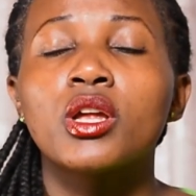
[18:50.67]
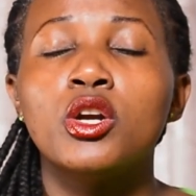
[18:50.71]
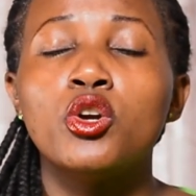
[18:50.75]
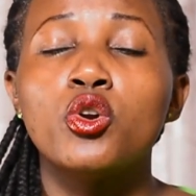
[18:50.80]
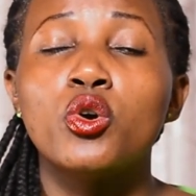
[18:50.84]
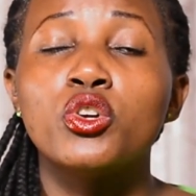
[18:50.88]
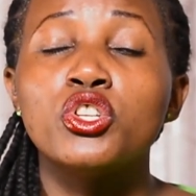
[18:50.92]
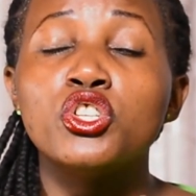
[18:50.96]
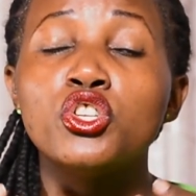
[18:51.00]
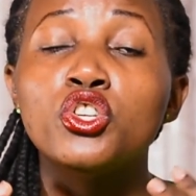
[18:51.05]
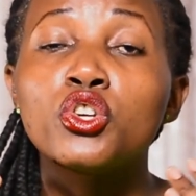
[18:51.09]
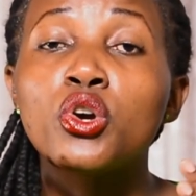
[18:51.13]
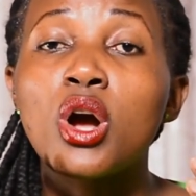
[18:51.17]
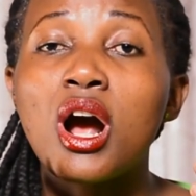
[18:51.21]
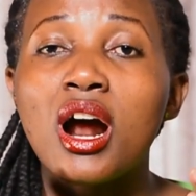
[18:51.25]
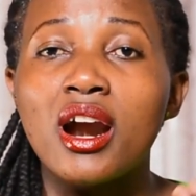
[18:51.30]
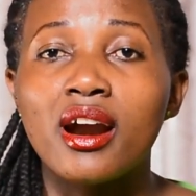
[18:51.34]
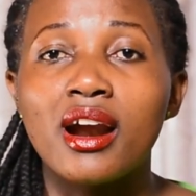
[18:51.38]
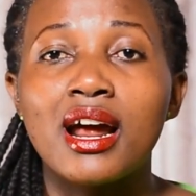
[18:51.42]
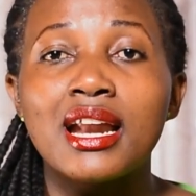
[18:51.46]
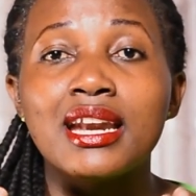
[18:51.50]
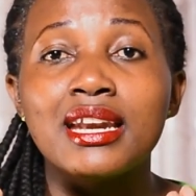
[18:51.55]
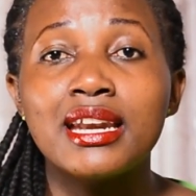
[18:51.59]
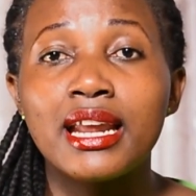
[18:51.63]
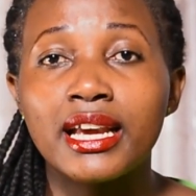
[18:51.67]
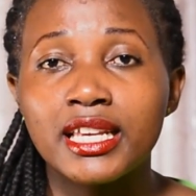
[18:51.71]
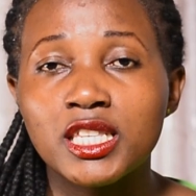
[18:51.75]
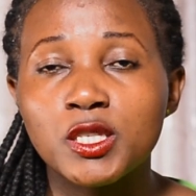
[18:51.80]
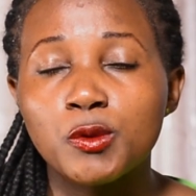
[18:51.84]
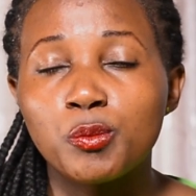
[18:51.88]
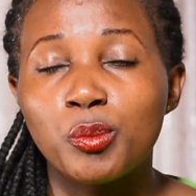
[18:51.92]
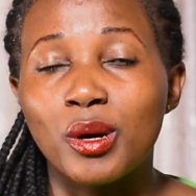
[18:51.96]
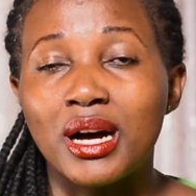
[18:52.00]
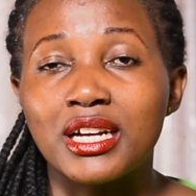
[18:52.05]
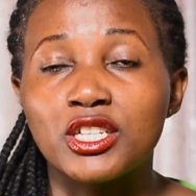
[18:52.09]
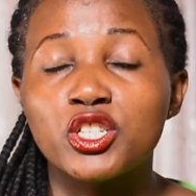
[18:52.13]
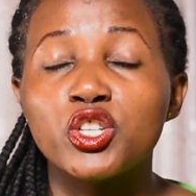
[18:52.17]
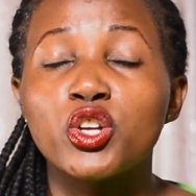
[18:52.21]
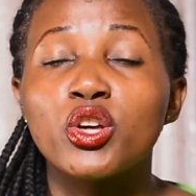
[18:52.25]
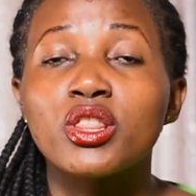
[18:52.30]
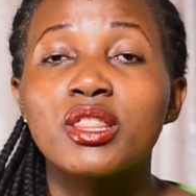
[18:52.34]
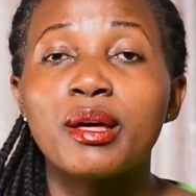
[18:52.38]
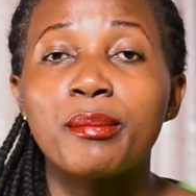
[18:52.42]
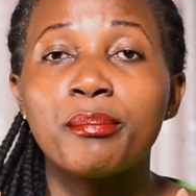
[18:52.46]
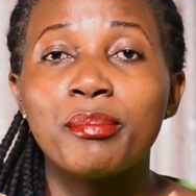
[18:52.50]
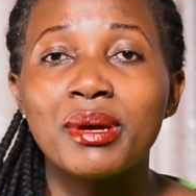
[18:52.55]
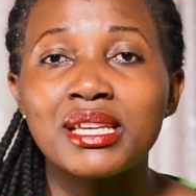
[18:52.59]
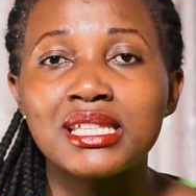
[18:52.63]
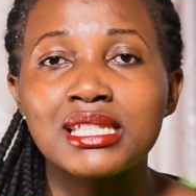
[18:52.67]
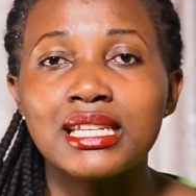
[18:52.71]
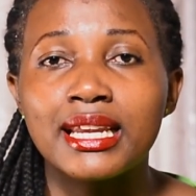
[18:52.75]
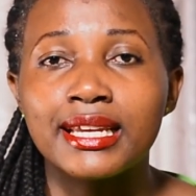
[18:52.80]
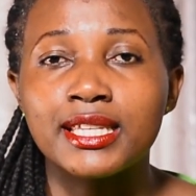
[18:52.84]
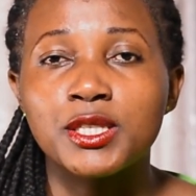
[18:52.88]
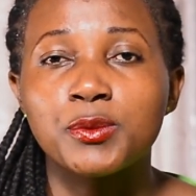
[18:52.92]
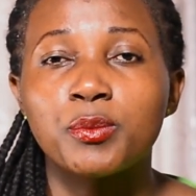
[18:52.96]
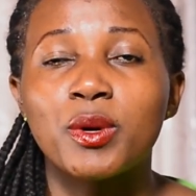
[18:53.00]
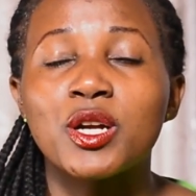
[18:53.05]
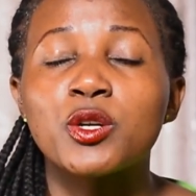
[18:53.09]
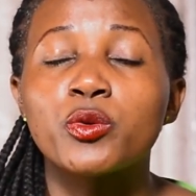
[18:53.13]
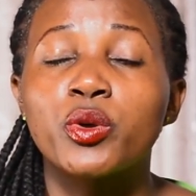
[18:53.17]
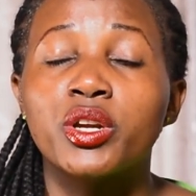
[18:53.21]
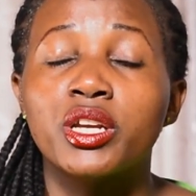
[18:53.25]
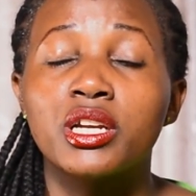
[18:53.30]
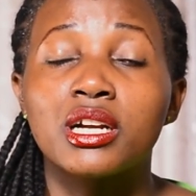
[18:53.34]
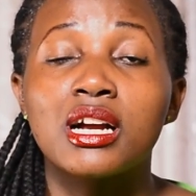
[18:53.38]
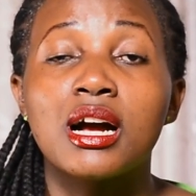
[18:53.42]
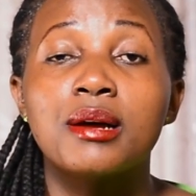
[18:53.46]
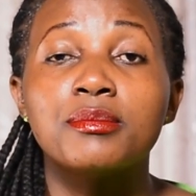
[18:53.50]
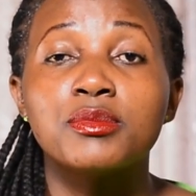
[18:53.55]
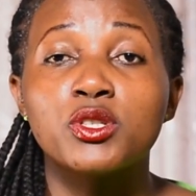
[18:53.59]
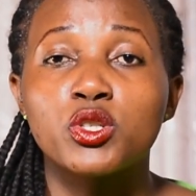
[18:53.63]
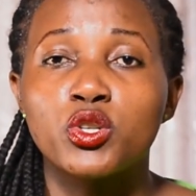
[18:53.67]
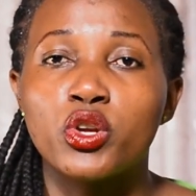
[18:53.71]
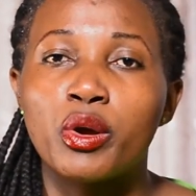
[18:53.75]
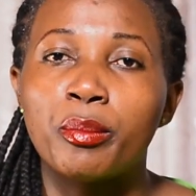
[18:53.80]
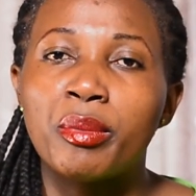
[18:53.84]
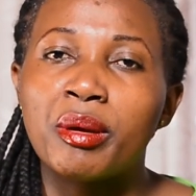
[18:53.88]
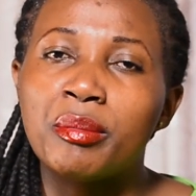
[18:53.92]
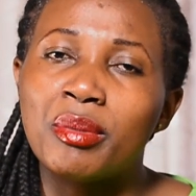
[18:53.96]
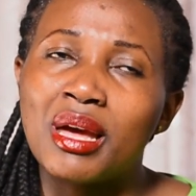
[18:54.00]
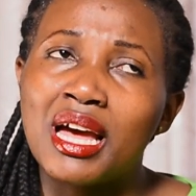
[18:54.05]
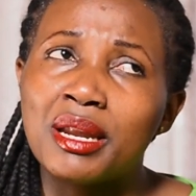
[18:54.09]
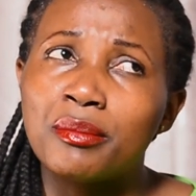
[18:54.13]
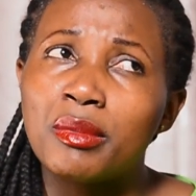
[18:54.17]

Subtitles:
No, you are an expert. You're the best expert when it comes to your baby.